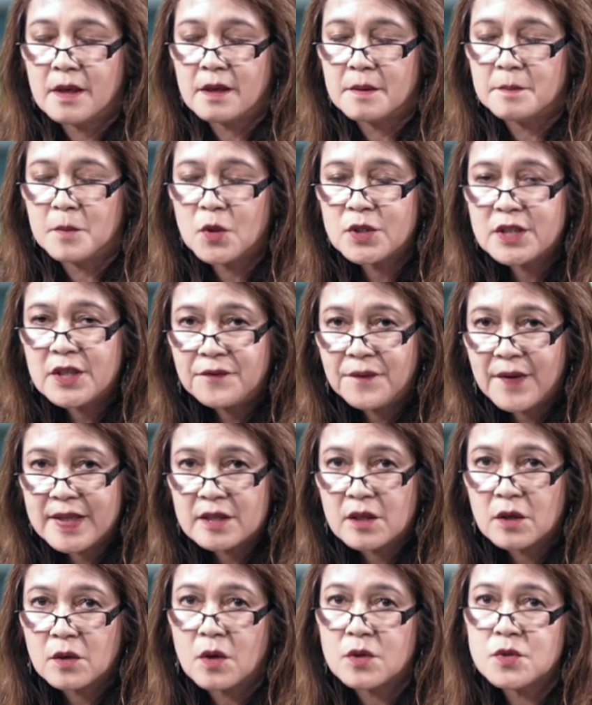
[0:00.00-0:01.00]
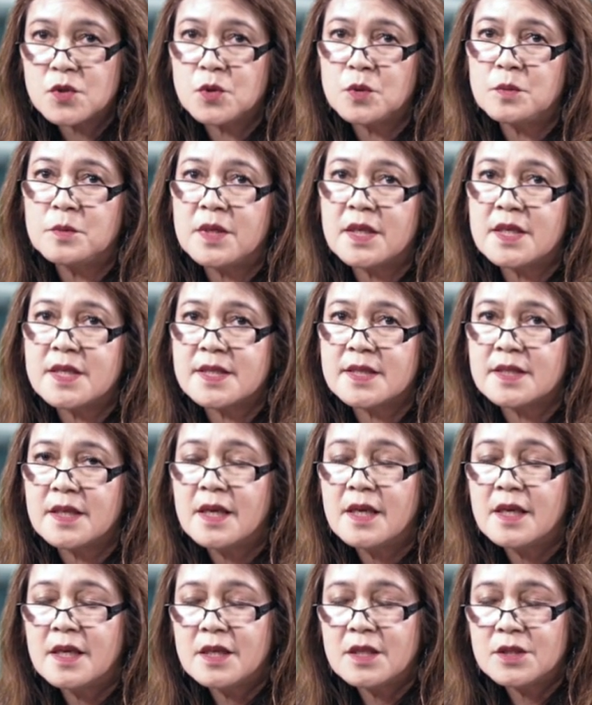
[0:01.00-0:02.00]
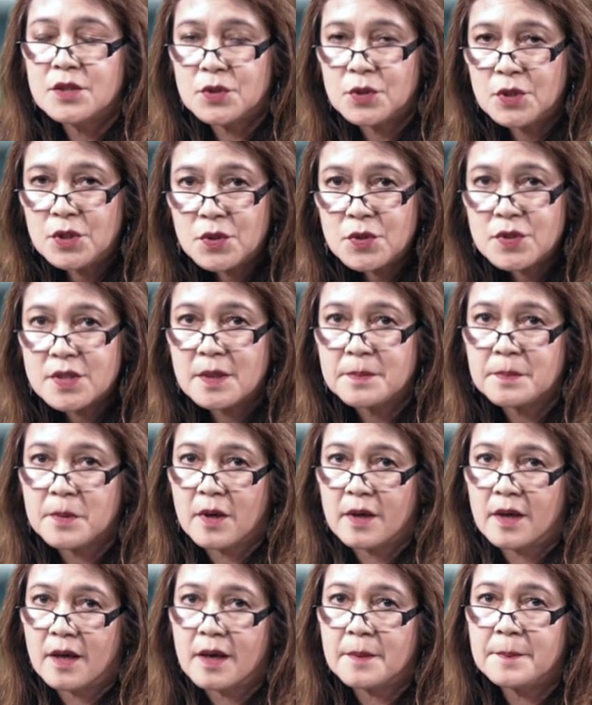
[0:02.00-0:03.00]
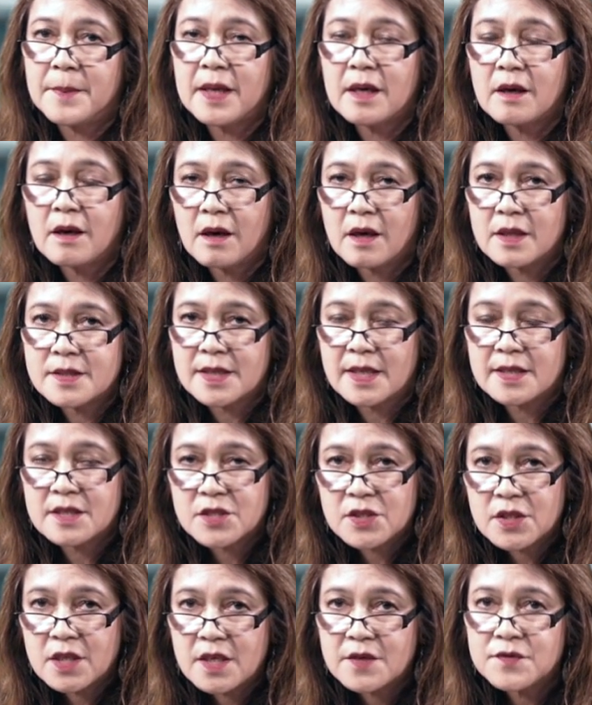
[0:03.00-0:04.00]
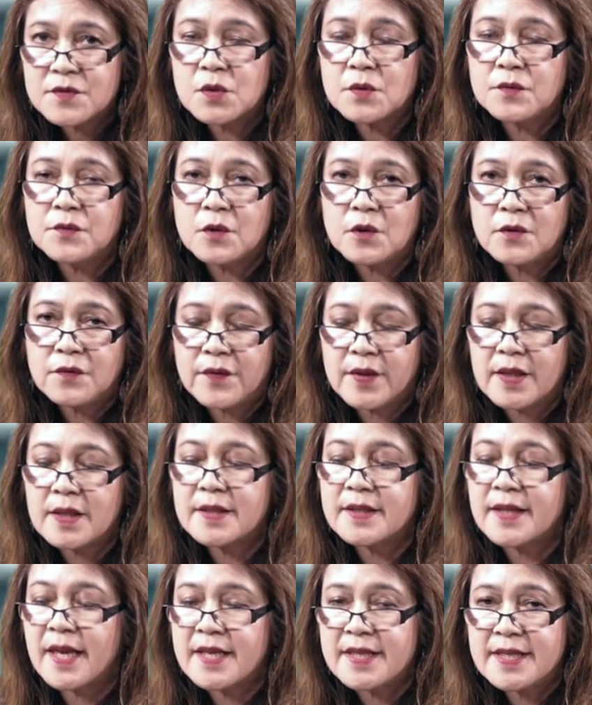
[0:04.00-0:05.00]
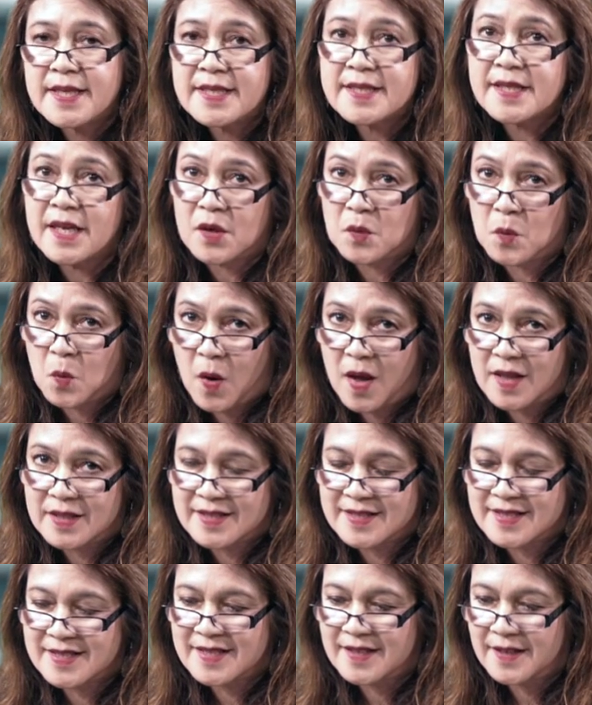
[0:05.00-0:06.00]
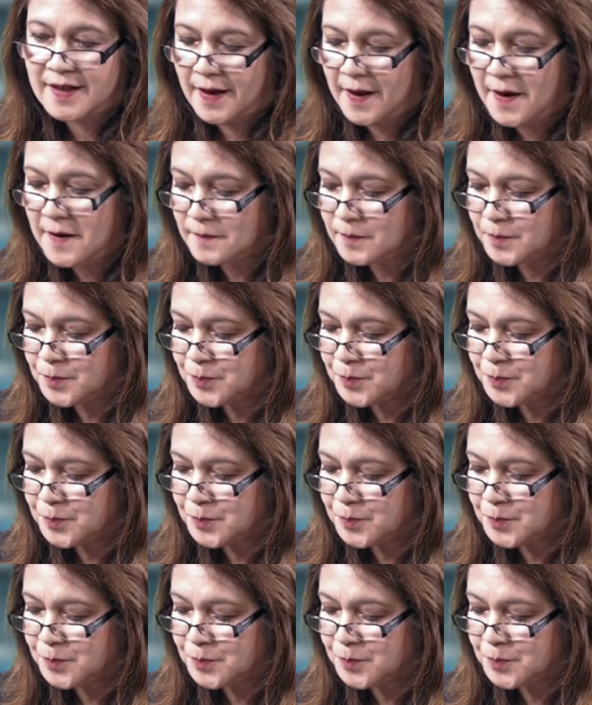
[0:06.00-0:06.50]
motivate the consumers to use the product because it serves to fulfill their needs and wants. Yeah.